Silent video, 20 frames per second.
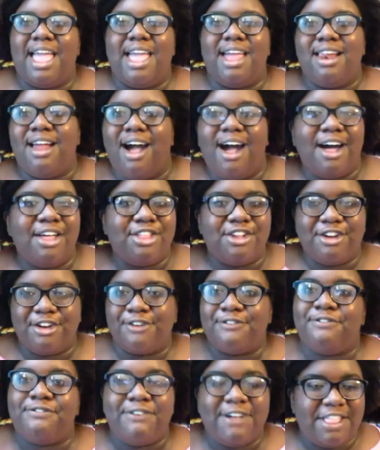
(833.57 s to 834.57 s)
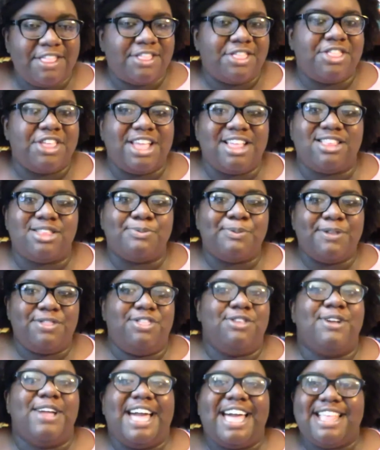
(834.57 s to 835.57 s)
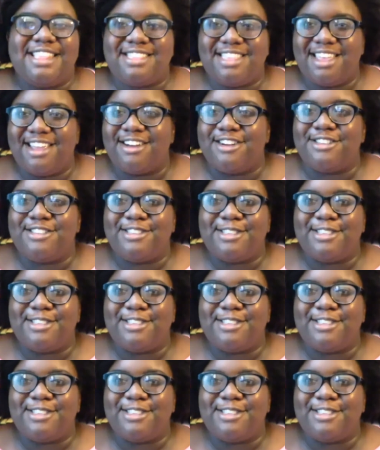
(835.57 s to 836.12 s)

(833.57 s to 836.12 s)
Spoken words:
and other fun things with you guys here.